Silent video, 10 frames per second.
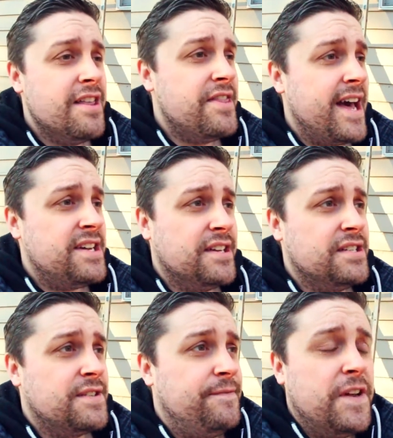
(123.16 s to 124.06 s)
that
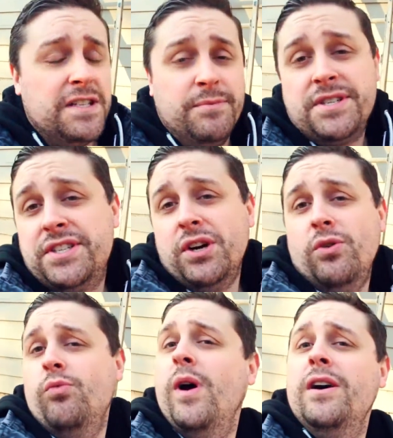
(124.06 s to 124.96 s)
does film
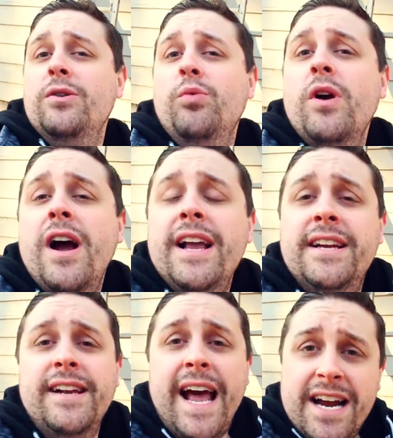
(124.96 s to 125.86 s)
so well where I
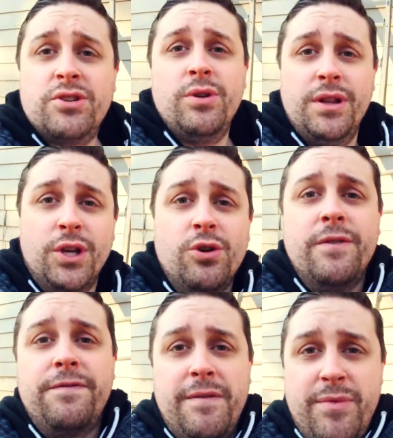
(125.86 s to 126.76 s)
could actually
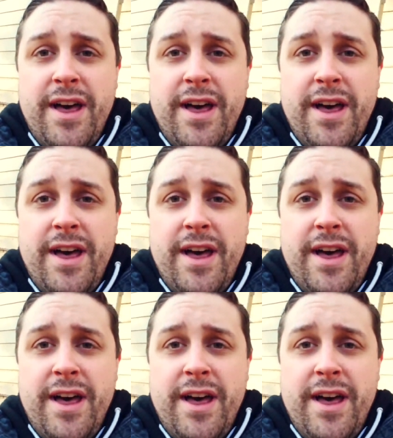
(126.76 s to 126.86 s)
learn from